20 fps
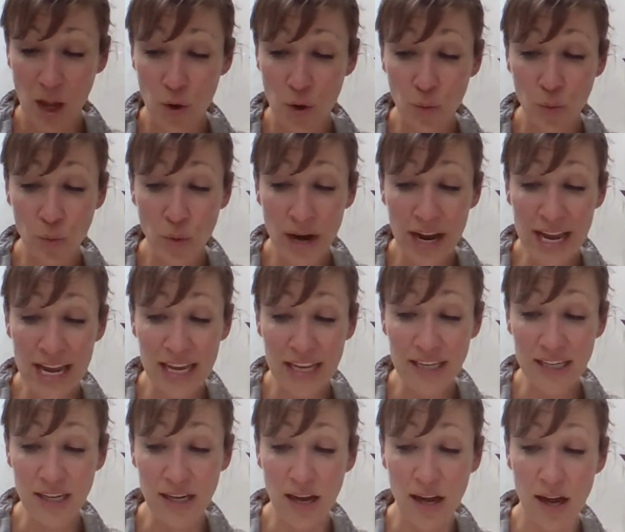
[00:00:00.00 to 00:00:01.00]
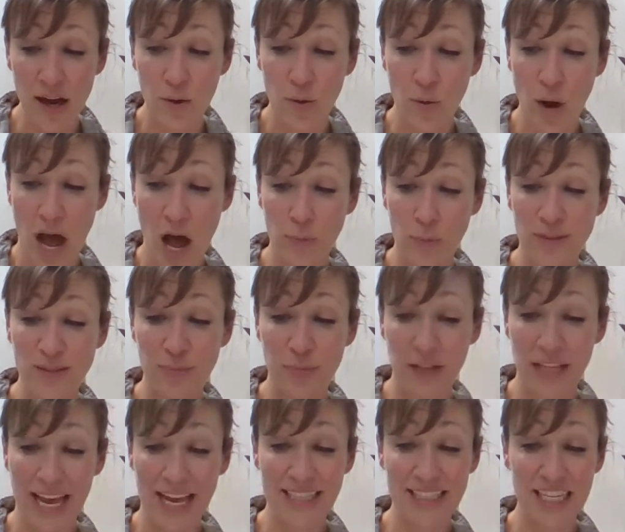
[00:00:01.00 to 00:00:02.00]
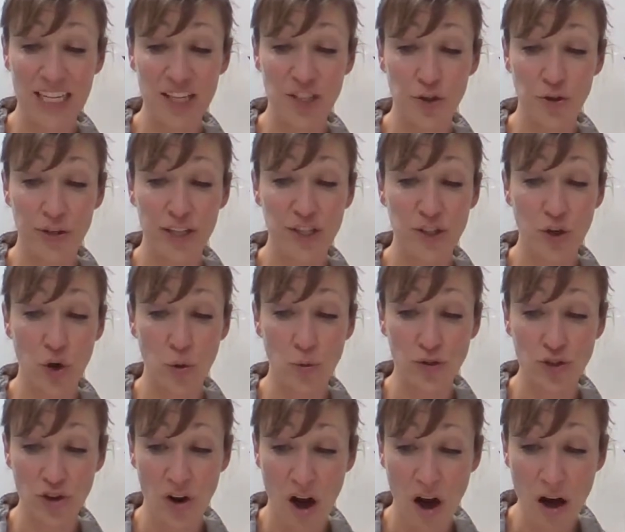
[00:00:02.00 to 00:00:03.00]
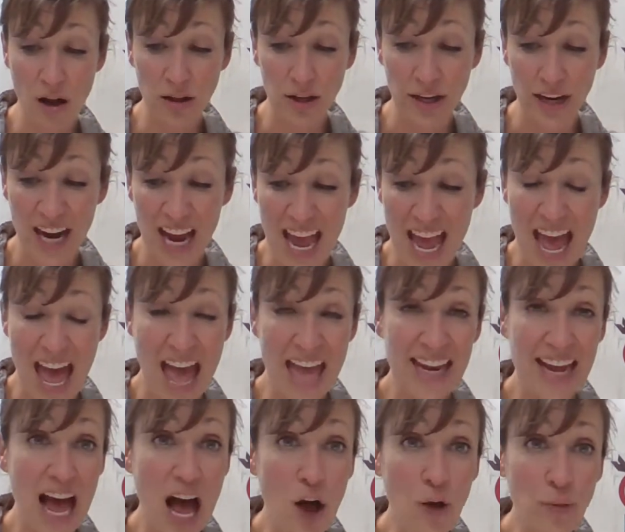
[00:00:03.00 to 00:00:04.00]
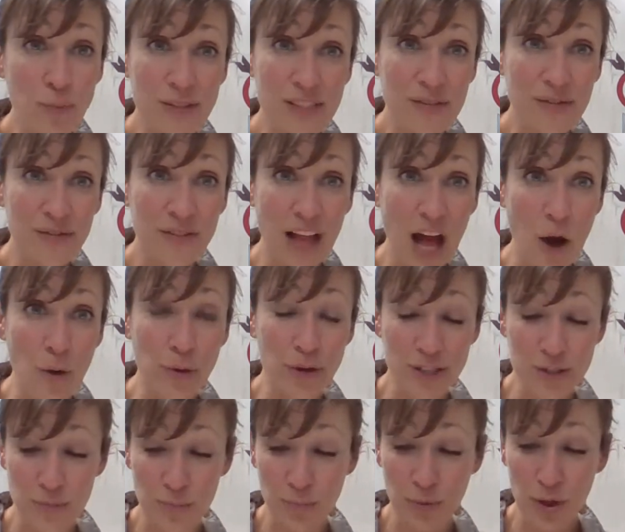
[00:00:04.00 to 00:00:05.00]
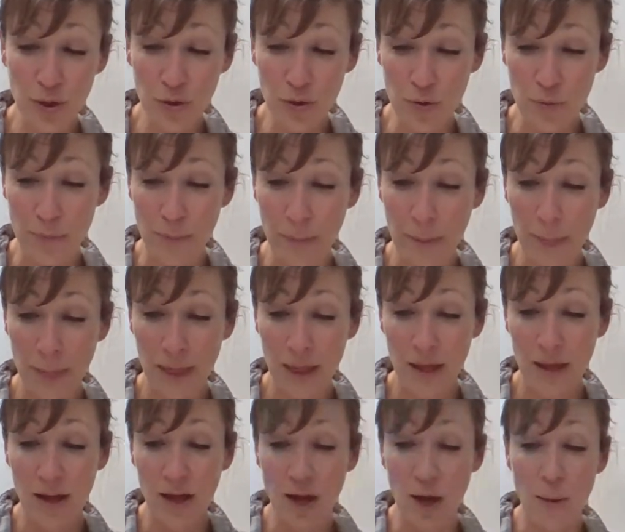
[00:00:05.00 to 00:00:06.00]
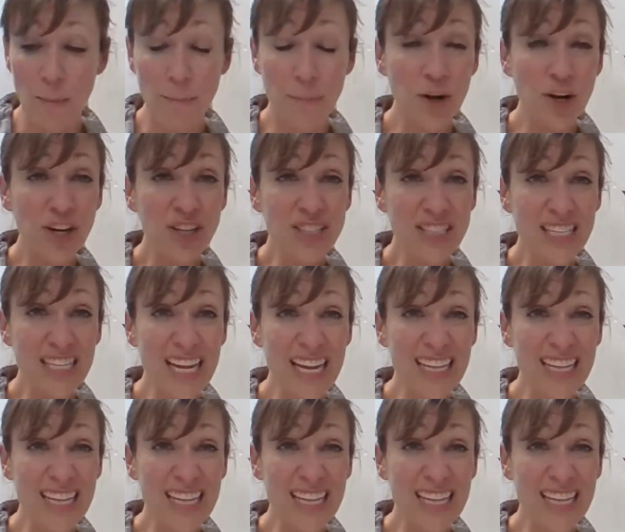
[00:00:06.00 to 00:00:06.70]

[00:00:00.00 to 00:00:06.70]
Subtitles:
Rain helps plants and trees grow taller, and it helps the flowers bloom. Birds and